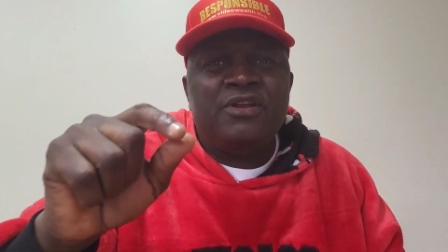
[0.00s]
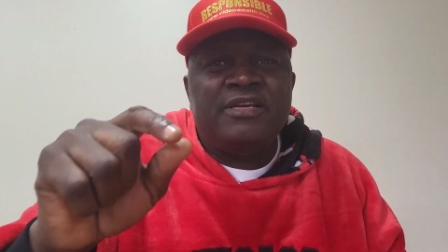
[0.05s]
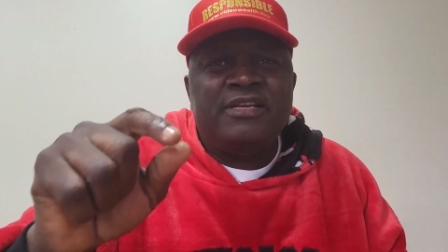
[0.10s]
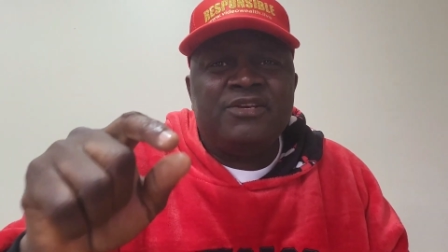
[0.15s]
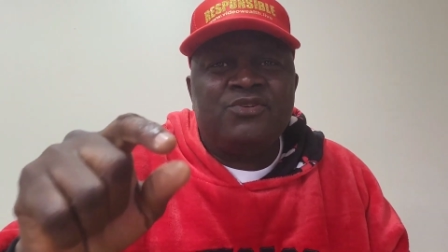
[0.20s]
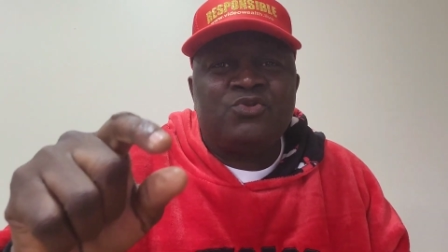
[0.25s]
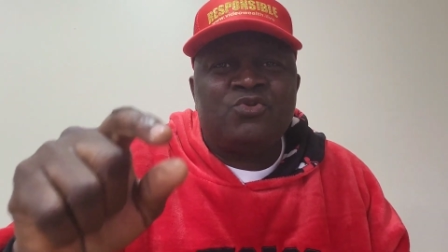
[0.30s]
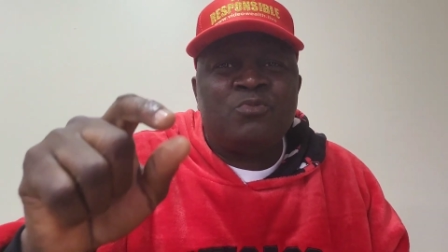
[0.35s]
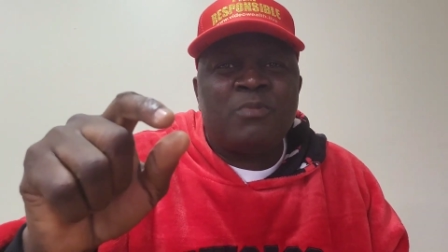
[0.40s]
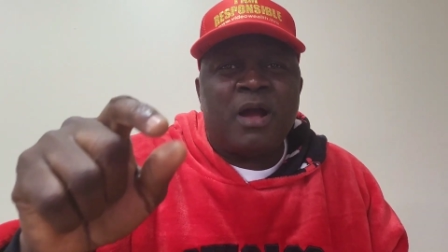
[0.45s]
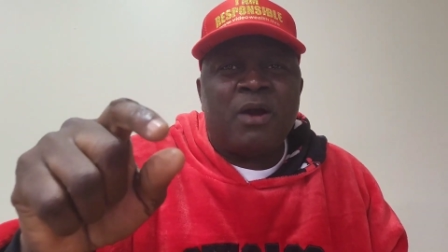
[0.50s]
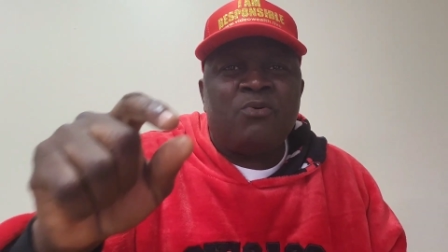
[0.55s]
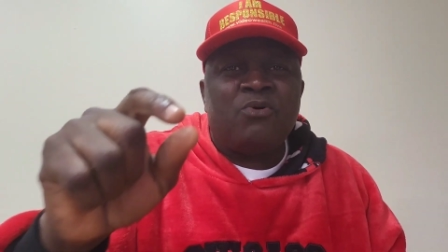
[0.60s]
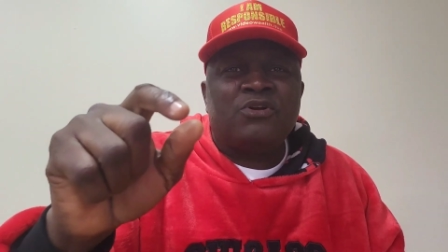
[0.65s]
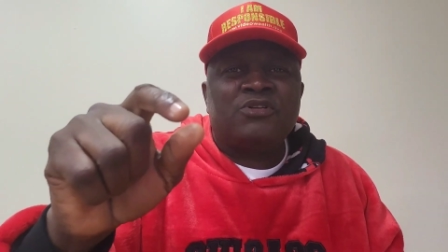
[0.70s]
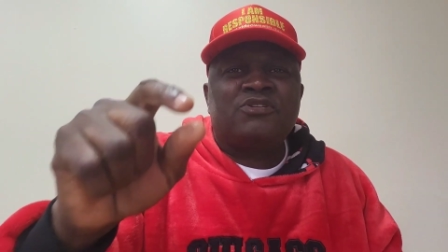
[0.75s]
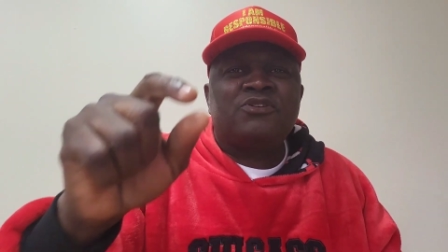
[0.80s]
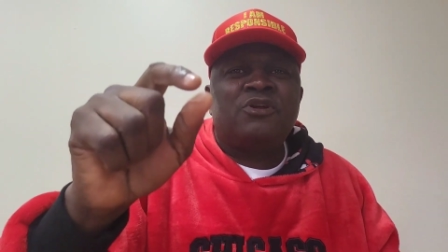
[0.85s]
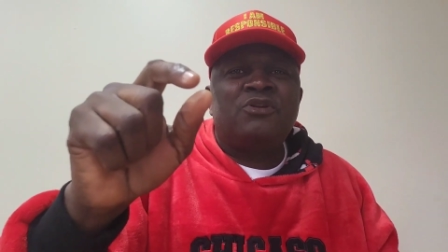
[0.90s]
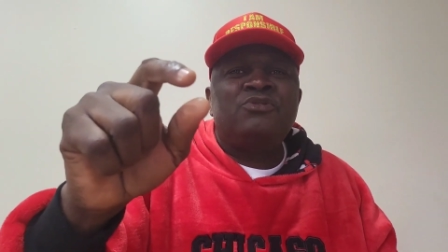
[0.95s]
this woman
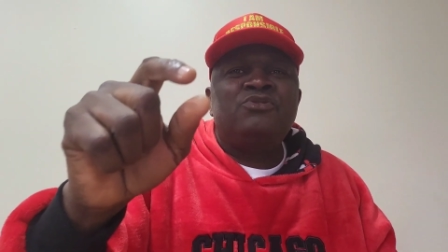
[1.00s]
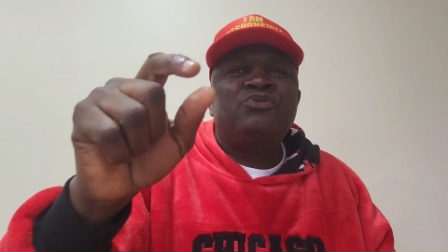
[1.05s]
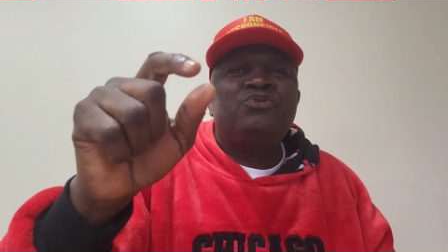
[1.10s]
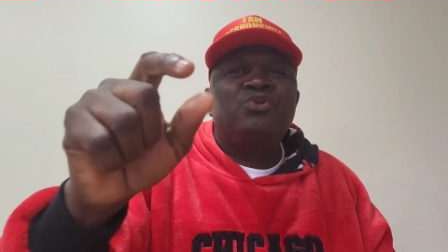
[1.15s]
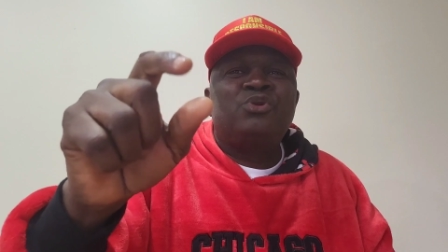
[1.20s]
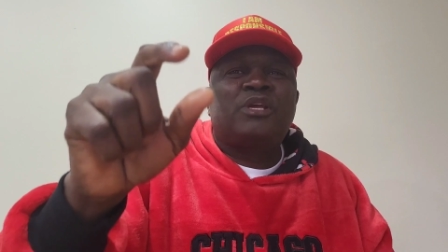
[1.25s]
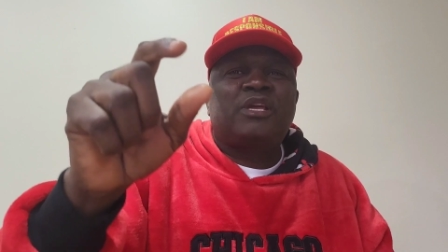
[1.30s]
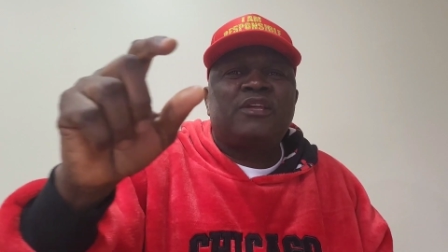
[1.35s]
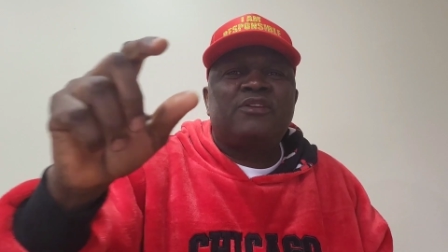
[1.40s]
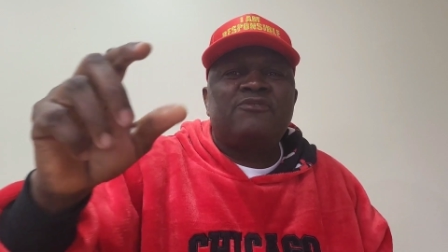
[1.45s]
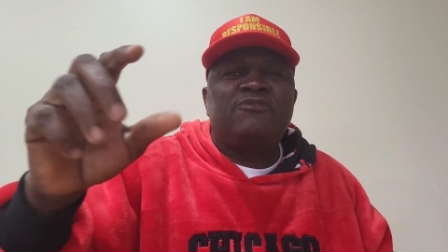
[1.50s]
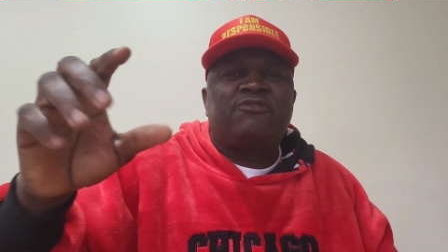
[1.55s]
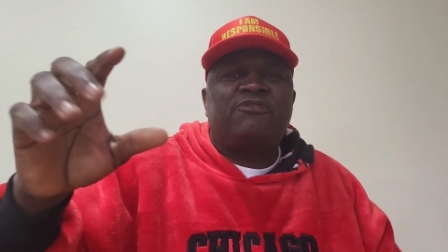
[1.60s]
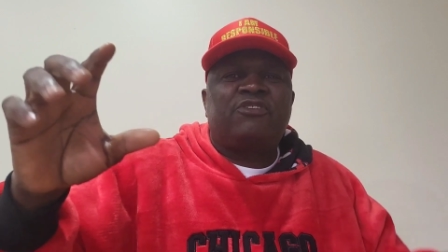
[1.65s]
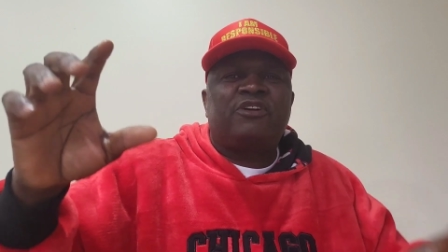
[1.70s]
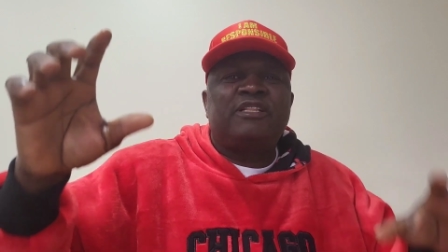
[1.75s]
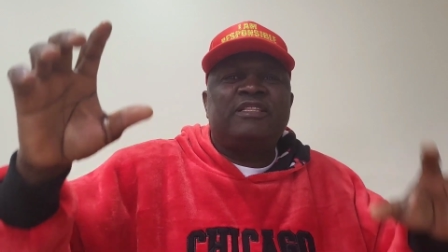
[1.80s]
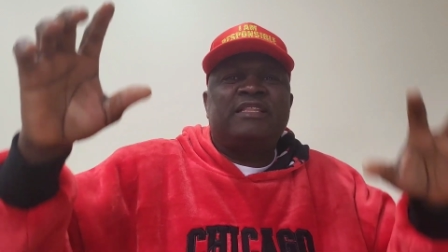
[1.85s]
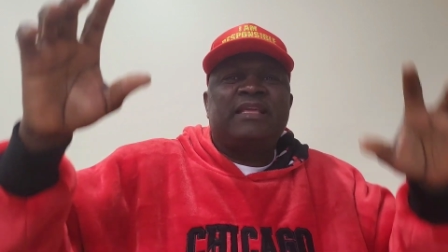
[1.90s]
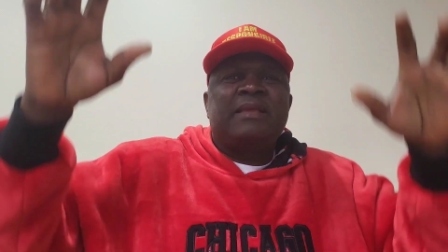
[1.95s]
was not looking
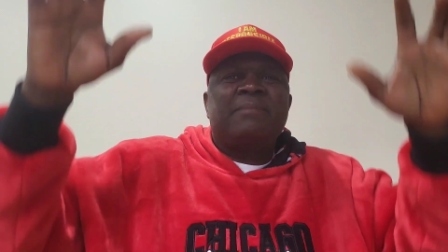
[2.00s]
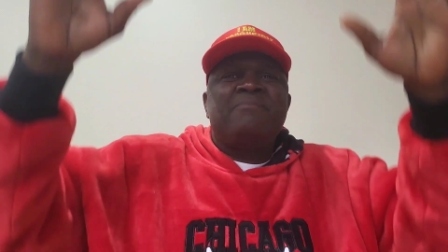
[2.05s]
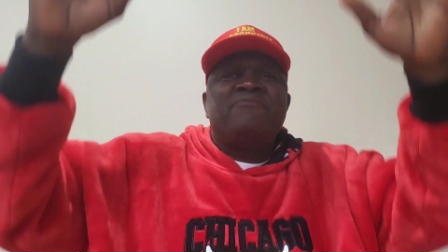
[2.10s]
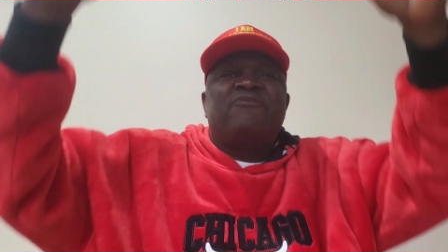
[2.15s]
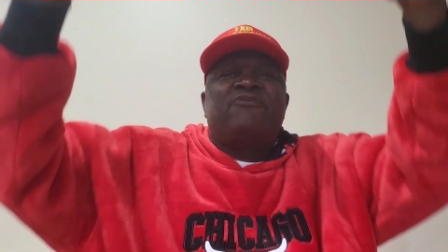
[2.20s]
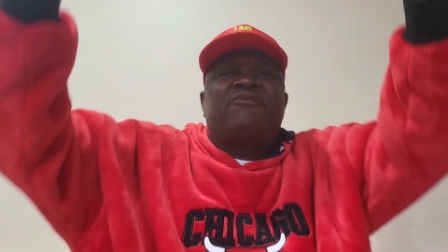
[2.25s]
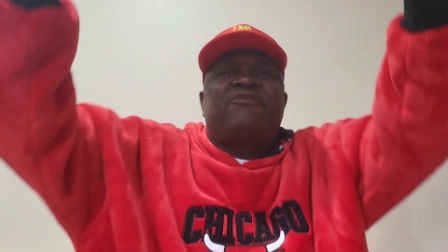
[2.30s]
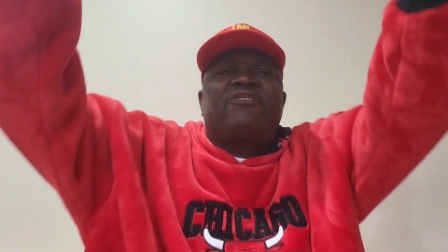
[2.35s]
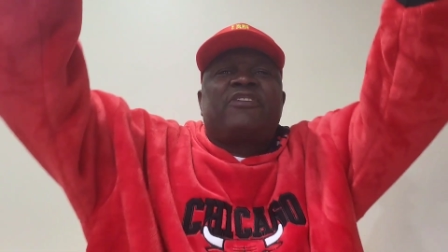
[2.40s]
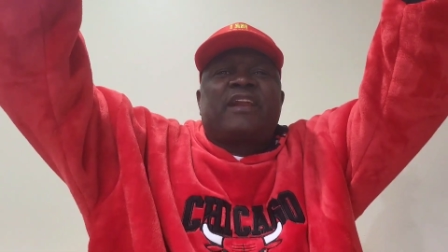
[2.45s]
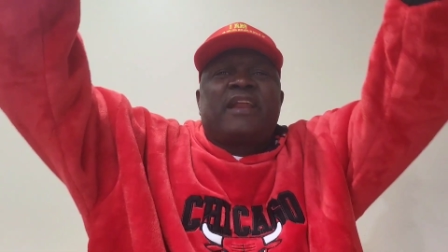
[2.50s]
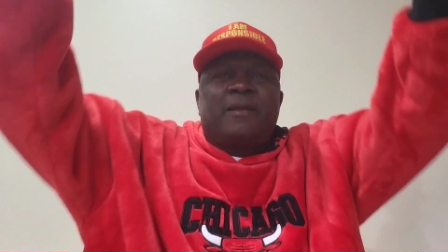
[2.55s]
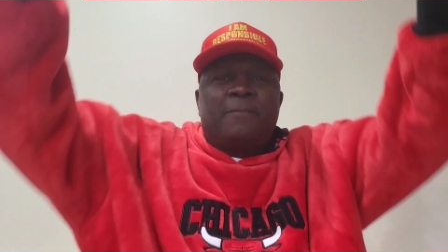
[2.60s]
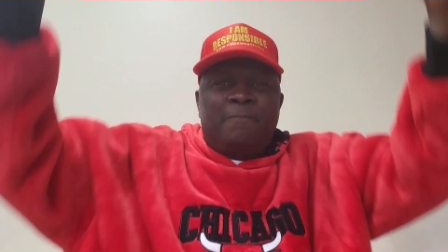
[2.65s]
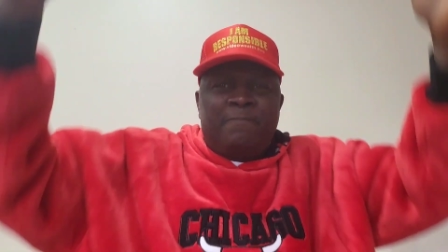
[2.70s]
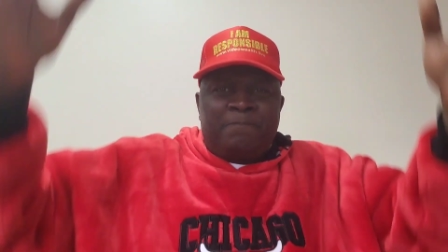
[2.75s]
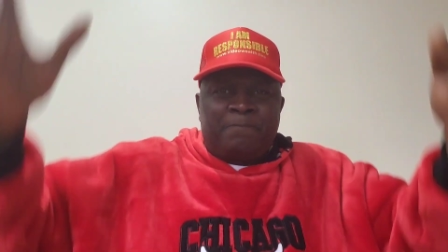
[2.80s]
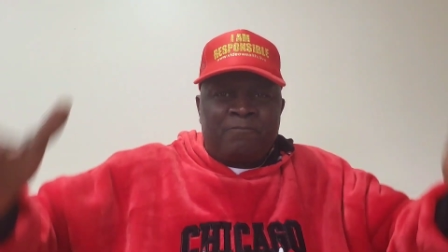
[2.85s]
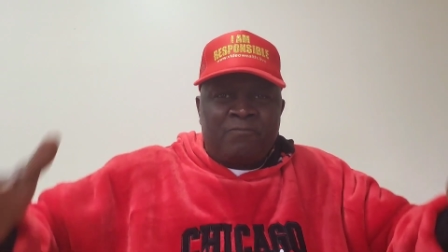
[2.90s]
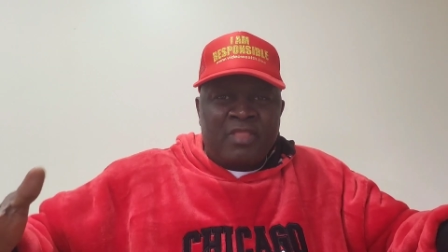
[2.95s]
for the
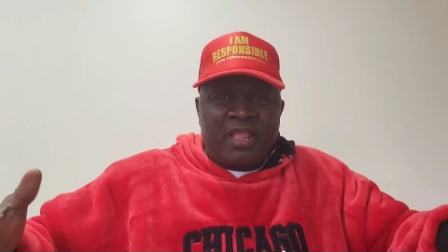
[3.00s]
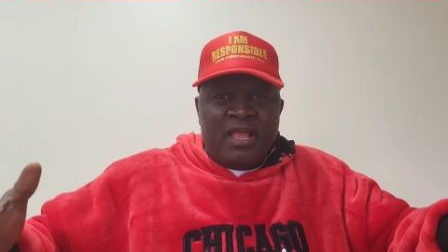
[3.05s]
frame.